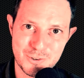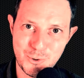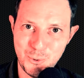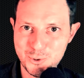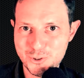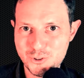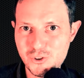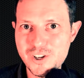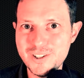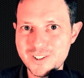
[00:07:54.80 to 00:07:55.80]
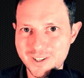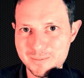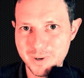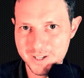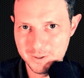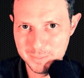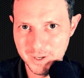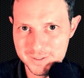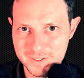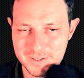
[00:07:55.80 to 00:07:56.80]
caught cheating by her
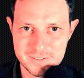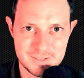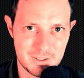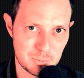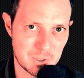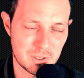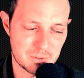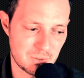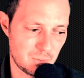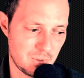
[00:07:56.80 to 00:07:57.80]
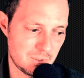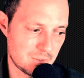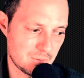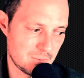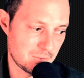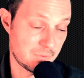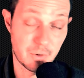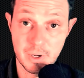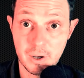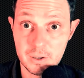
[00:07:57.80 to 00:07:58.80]
partner, and the partner was
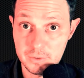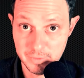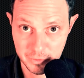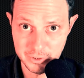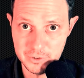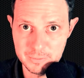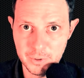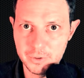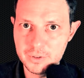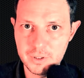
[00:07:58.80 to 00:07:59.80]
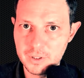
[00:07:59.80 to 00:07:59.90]
very hurt, very disappointed,